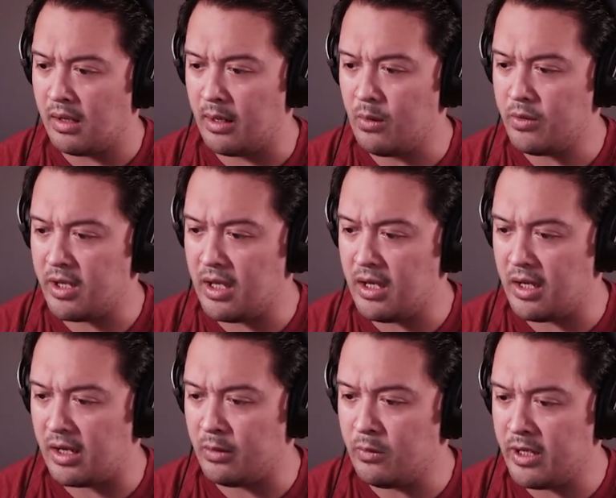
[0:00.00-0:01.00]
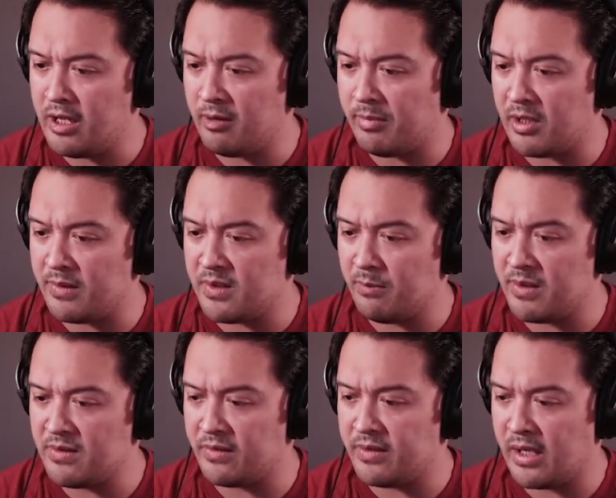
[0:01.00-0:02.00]
An old key. An old key that belongs to
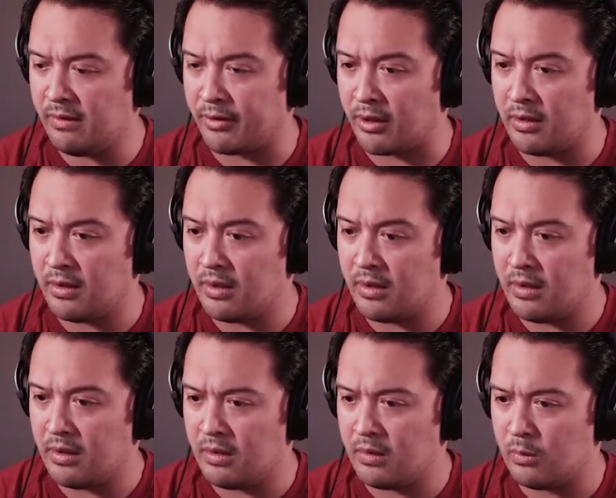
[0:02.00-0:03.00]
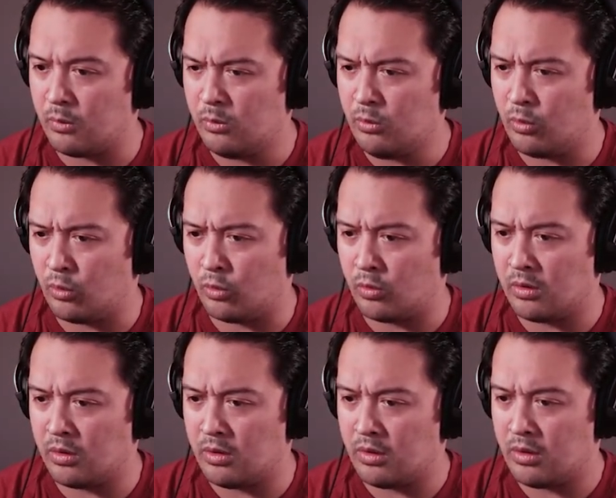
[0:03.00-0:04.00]
Mr. Delver. Ooh.
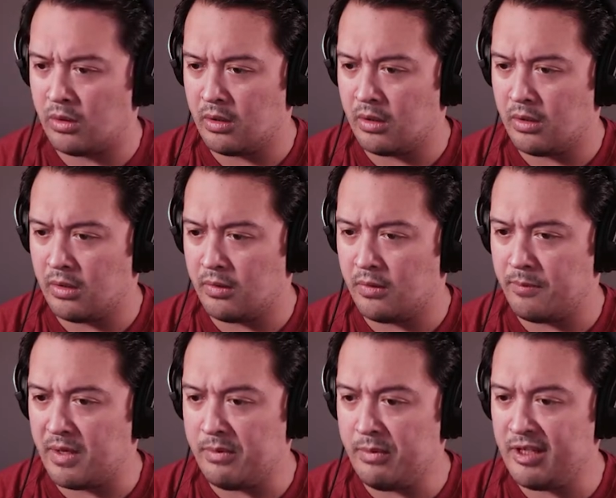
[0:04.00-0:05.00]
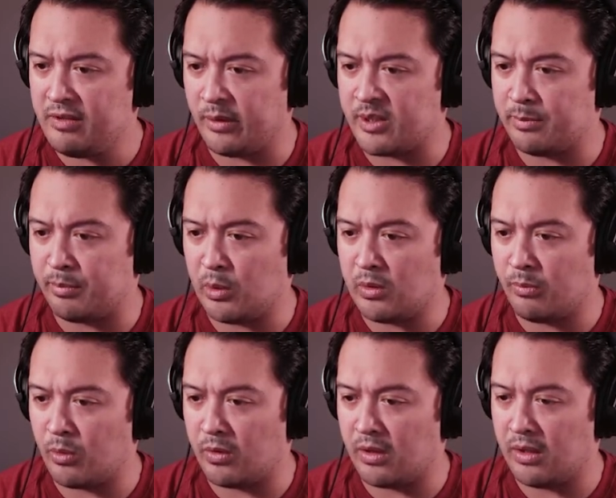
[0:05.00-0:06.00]
Maybe we need to explore
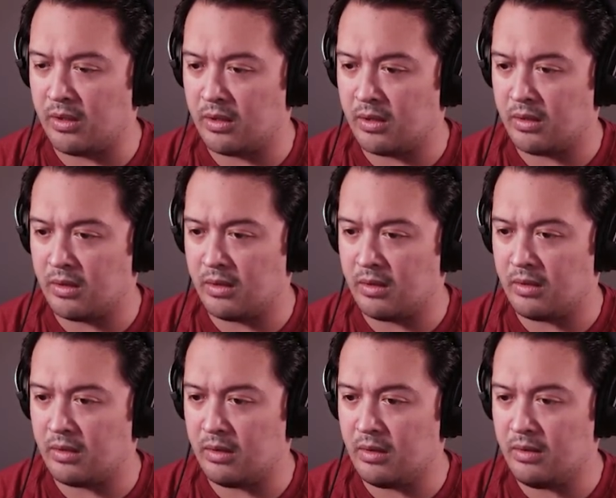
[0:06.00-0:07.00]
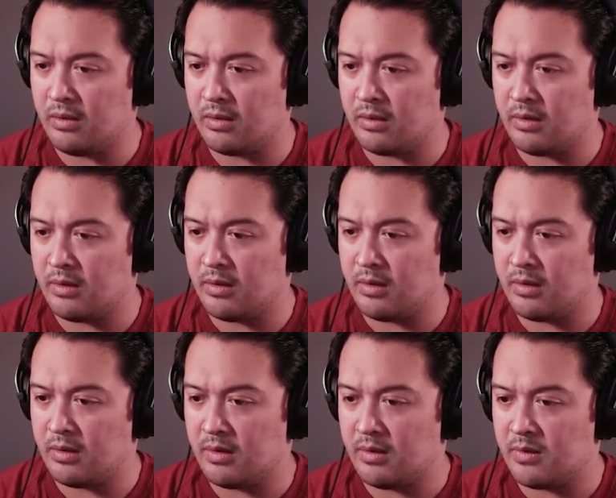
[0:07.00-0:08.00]
more. Huh?
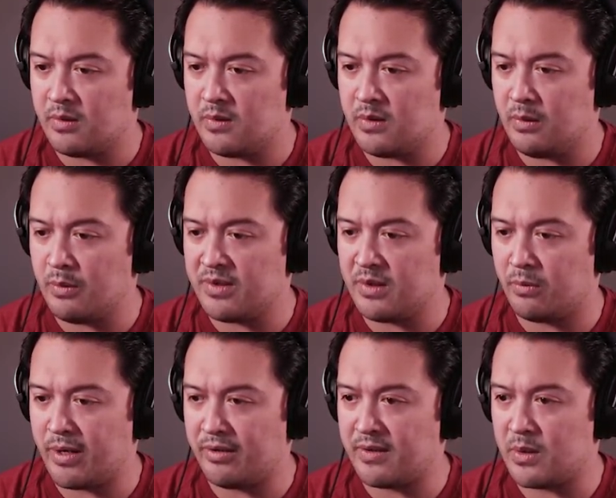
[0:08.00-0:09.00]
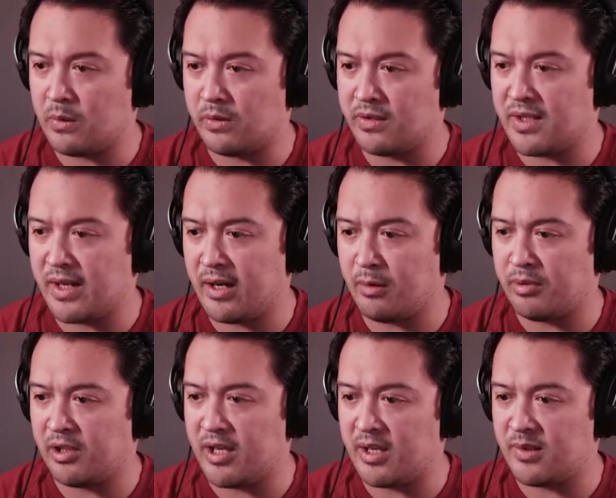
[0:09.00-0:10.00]
See what's around this whole entire
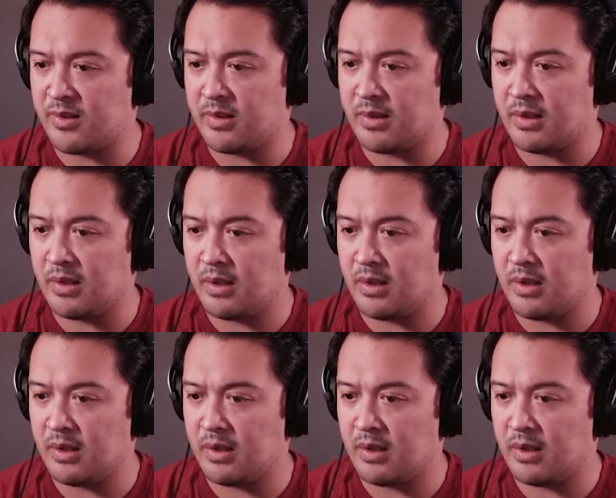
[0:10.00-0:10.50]
place.